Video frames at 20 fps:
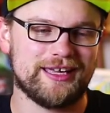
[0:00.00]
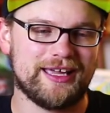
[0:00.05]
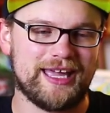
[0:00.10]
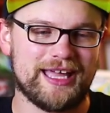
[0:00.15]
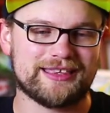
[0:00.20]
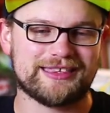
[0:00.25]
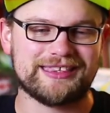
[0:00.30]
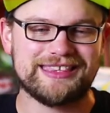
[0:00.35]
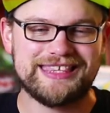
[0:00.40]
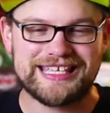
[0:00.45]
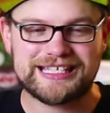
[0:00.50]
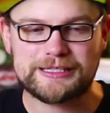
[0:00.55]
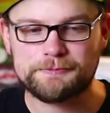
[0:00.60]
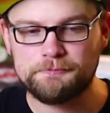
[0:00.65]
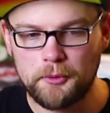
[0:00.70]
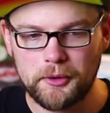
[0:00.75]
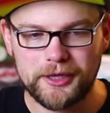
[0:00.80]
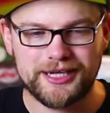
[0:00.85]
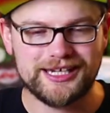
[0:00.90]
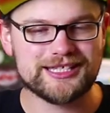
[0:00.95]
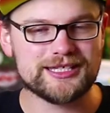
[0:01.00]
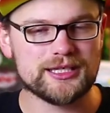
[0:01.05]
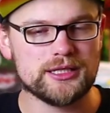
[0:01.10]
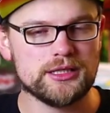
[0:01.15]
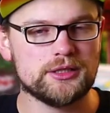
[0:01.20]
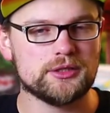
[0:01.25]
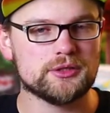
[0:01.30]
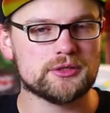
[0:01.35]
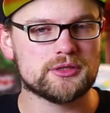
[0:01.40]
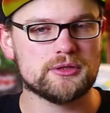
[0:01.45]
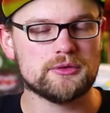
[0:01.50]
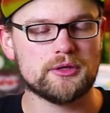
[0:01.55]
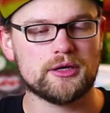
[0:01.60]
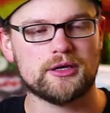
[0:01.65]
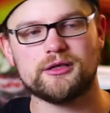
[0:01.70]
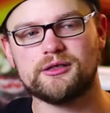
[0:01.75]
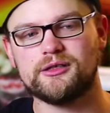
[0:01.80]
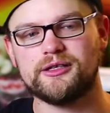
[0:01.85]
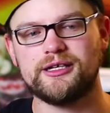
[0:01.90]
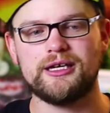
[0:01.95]
at this point it's a little too
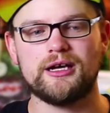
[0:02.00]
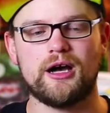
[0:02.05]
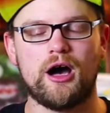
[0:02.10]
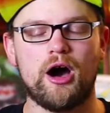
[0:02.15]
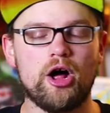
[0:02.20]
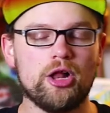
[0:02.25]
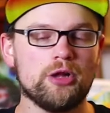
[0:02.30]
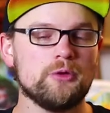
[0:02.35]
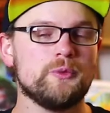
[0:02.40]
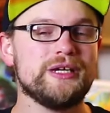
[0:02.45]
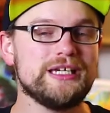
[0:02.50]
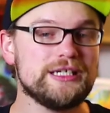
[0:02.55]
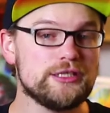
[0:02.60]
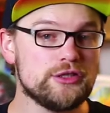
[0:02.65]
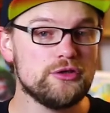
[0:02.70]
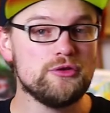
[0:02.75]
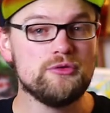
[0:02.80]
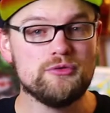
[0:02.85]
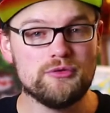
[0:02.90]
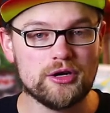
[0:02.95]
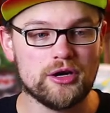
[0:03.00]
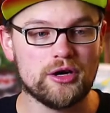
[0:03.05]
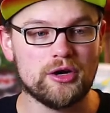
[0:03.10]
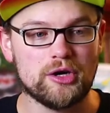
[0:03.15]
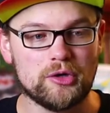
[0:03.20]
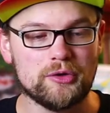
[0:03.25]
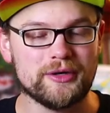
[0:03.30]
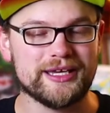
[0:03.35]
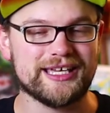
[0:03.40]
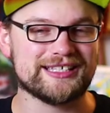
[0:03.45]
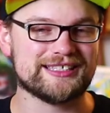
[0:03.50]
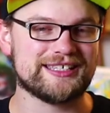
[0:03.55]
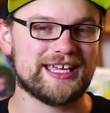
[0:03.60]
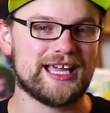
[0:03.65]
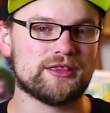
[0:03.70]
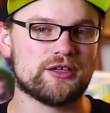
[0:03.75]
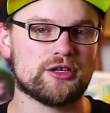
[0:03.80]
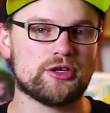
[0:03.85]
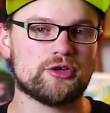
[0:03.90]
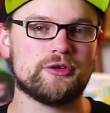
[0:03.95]
early. All we do know is
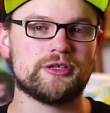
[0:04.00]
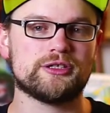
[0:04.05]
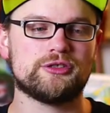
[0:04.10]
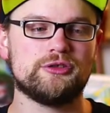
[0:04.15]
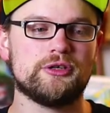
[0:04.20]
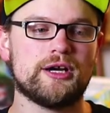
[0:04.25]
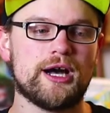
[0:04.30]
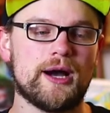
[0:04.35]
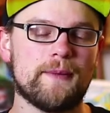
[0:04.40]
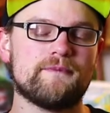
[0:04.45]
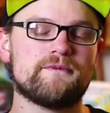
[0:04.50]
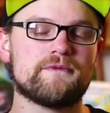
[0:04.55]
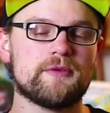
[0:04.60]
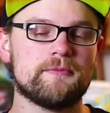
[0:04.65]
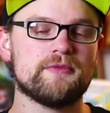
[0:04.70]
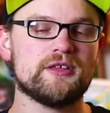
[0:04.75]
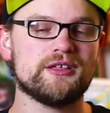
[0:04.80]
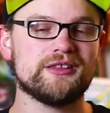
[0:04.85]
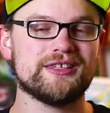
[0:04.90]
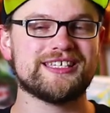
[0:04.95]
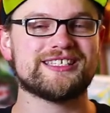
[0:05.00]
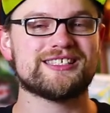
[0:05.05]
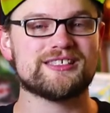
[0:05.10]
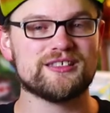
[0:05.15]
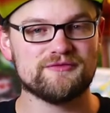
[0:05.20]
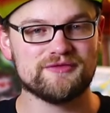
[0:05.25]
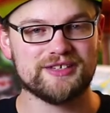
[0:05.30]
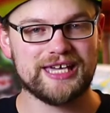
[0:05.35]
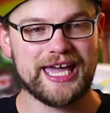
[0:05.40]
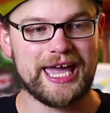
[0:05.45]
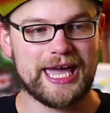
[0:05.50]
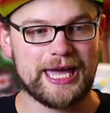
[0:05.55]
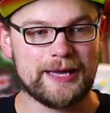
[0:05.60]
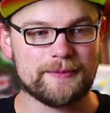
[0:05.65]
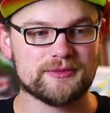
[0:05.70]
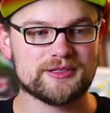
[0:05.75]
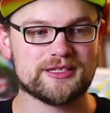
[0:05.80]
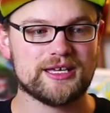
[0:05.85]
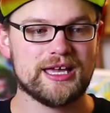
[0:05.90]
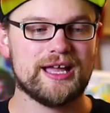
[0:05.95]
that they're going to come from the list of
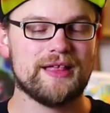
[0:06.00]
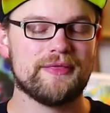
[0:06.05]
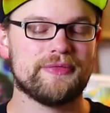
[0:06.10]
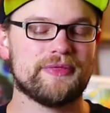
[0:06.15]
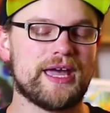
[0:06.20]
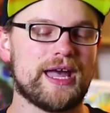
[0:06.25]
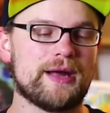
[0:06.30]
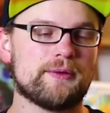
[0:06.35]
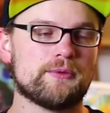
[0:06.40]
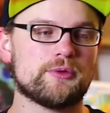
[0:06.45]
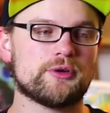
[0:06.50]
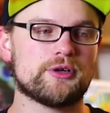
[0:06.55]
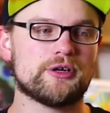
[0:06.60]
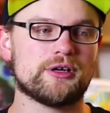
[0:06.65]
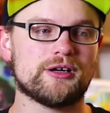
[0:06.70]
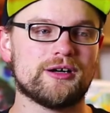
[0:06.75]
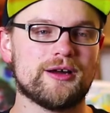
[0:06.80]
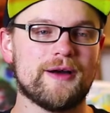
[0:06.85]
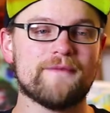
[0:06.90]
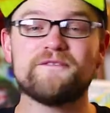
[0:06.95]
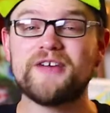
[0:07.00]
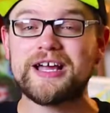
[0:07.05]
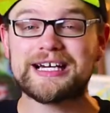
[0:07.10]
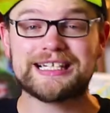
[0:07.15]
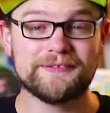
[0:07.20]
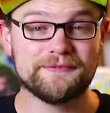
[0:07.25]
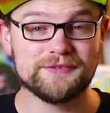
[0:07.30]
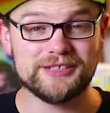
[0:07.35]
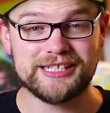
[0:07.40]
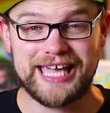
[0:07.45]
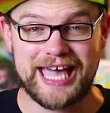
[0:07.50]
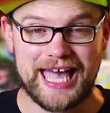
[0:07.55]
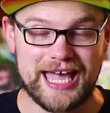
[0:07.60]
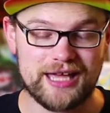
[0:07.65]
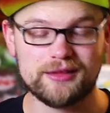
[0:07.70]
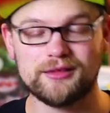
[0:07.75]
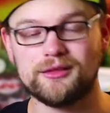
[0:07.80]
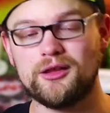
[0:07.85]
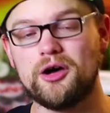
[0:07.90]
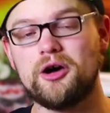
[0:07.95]
games that were effectively
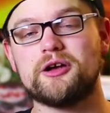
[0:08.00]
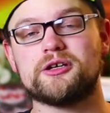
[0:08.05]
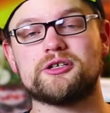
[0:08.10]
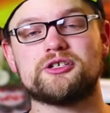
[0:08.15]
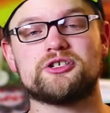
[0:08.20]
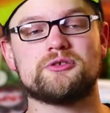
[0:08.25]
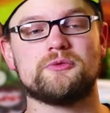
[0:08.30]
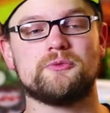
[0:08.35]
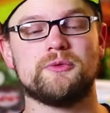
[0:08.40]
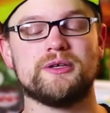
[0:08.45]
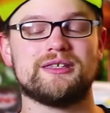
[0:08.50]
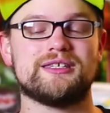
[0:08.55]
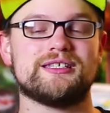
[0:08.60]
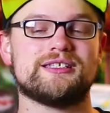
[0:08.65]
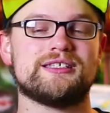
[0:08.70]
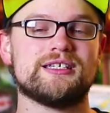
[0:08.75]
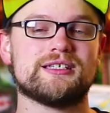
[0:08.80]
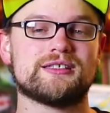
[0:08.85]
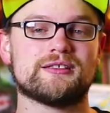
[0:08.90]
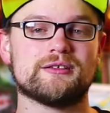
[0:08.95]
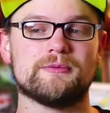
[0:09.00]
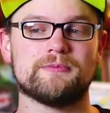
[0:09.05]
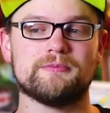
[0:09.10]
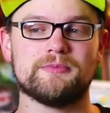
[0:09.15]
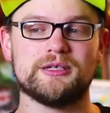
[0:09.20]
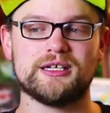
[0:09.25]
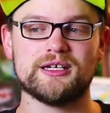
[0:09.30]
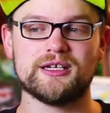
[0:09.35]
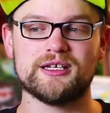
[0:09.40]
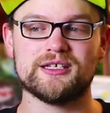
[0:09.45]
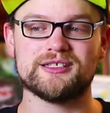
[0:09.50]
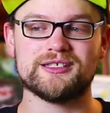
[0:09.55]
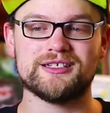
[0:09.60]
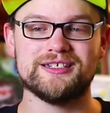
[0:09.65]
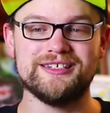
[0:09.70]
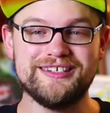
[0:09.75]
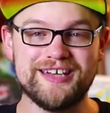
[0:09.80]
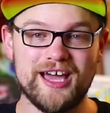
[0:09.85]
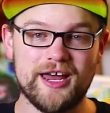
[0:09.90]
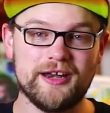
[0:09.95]
at launch with the system, because
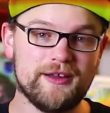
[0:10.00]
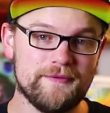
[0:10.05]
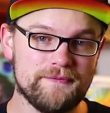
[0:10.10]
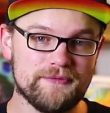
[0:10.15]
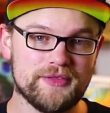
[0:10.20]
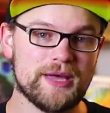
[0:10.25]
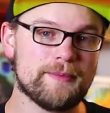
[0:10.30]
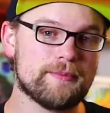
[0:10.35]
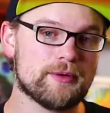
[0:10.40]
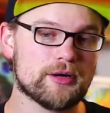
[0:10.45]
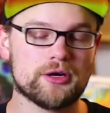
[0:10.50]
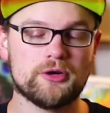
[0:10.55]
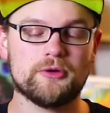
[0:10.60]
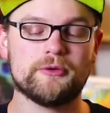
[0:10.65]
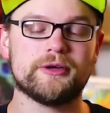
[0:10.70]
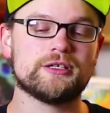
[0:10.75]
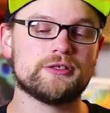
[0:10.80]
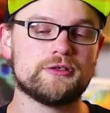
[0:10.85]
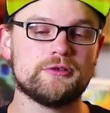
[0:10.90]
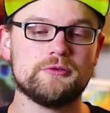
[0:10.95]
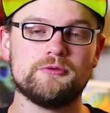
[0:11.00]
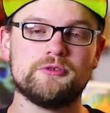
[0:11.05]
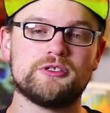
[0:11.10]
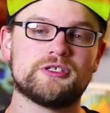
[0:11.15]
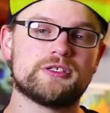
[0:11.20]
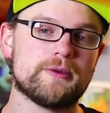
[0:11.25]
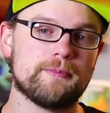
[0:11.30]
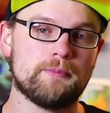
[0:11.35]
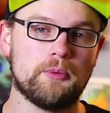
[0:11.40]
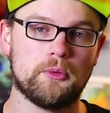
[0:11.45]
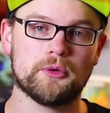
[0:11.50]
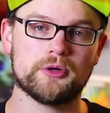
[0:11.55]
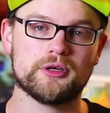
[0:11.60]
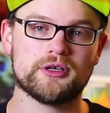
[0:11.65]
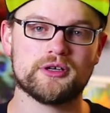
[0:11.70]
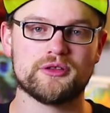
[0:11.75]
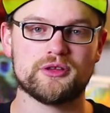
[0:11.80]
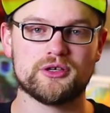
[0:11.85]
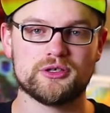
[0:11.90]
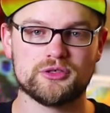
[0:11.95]
none of them are going to
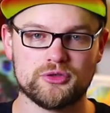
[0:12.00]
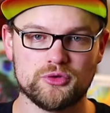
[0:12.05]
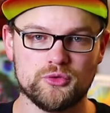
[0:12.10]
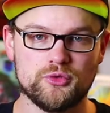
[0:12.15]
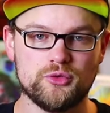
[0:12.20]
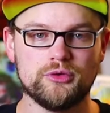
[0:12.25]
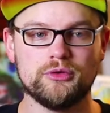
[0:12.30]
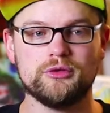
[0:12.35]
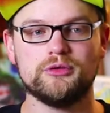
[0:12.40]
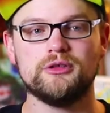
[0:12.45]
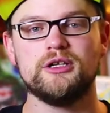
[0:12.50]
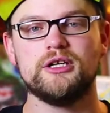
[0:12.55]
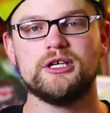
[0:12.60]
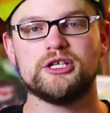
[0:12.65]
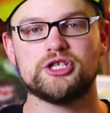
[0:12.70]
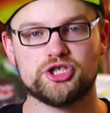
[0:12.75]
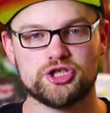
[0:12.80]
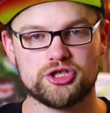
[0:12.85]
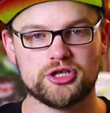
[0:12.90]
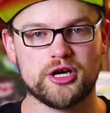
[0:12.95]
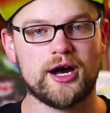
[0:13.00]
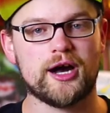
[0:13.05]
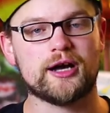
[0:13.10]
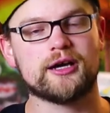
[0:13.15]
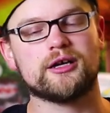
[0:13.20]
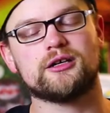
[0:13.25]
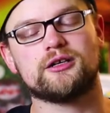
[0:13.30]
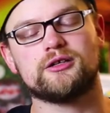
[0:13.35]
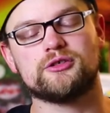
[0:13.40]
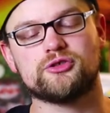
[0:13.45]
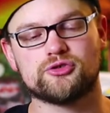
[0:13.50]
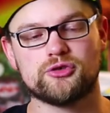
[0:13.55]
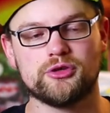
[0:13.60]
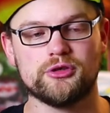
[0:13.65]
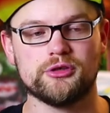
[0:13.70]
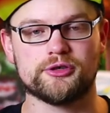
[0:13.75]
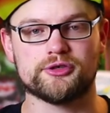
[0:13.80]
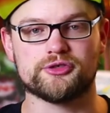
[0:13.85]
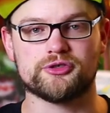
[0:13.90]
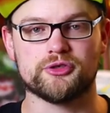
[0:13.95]
support the DualShock
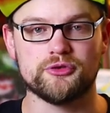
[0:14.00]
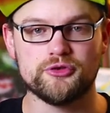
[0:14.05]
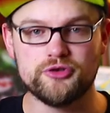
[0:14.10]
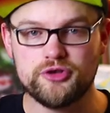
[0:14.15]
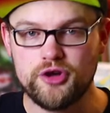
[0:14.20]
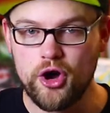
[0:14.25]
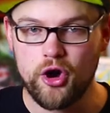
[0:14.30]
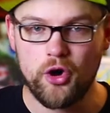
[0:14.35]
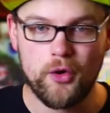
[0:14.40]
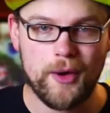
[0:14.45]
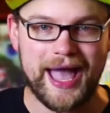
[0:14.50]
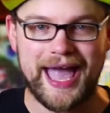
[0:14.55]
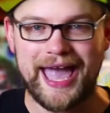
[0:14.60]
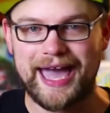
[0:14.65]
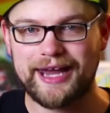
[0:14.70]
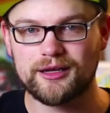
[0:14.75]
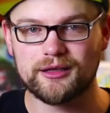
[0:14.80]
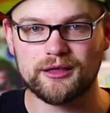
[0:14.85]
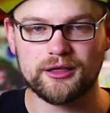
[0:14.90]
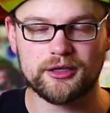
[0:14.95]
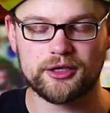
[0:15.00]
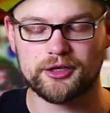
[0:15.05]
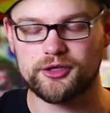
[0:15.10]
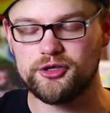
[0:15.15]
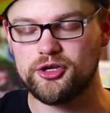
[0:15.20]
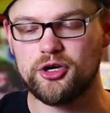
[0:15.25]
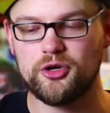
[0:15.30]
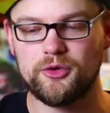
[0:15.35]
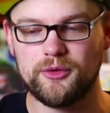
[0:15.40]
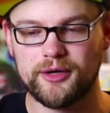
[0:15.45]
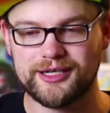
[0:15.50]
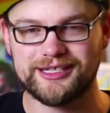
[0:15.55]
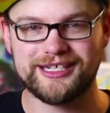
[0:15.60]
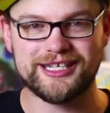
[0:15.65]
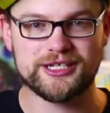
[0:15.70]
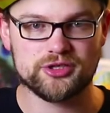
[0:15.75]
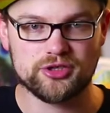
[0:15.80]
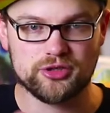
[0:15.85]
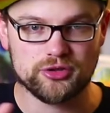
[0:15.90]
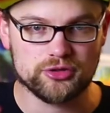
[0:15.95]
controller. So no
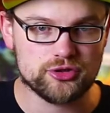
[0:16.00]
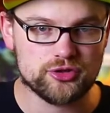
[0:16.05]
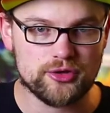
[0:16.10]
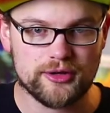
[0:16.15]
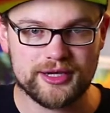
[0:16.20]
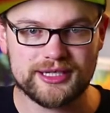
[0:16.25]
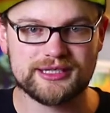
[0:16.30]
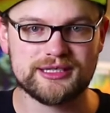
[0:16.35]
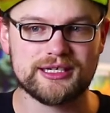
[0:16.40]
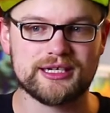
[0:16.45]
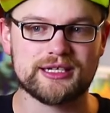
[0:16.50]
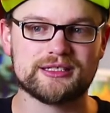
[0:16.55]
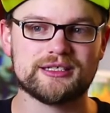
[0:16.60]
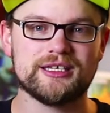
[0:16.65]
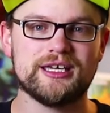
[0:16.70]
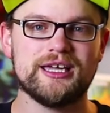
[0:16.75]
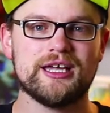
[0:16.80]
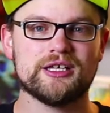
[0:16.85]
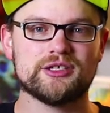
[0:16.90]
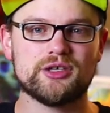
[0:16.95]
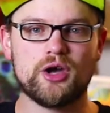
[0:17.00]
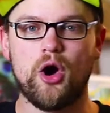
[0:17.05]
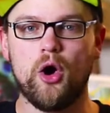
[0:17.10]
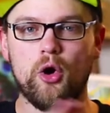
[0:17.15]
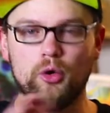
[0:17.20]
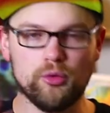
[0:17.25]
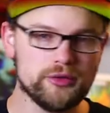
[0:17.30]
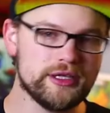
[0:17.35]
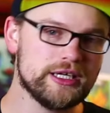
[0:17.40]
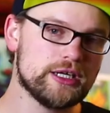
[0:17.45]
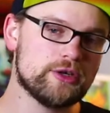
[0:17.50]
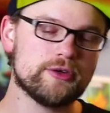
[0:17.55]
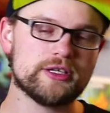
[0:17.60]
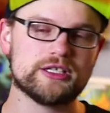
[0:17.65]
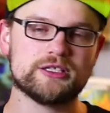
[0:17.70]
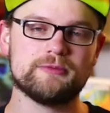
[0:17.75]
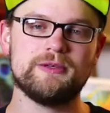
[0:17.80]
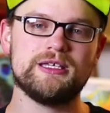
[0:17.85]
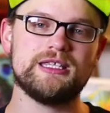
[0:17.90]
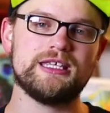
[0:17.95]
digital joysticks. It's only
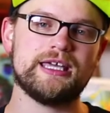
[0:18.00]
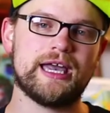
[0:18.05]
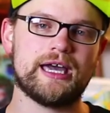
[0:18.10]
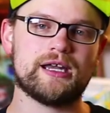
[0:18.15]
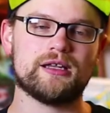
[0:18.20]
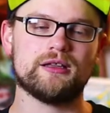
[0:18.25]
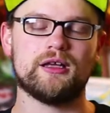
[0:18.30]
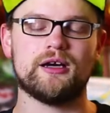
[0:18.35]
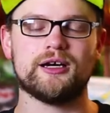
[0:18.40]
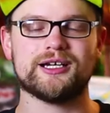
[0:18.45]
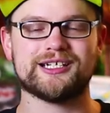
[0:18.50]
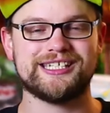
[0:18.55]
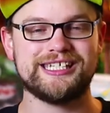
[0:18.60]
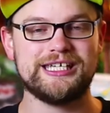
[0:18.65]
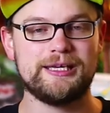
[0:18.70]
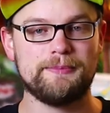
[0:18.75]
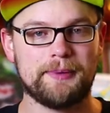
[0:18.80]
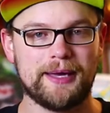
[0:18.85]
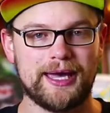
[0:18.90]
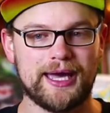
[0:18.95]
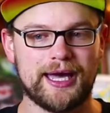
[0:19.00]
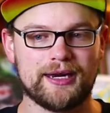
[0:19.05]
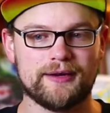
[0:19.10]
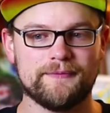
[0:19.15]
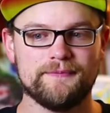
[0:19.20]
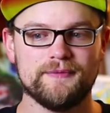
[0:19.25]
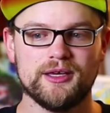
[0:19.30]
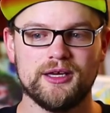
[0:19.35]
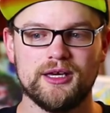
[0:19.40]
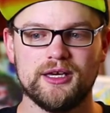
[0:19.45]
going to be the analog D-pad.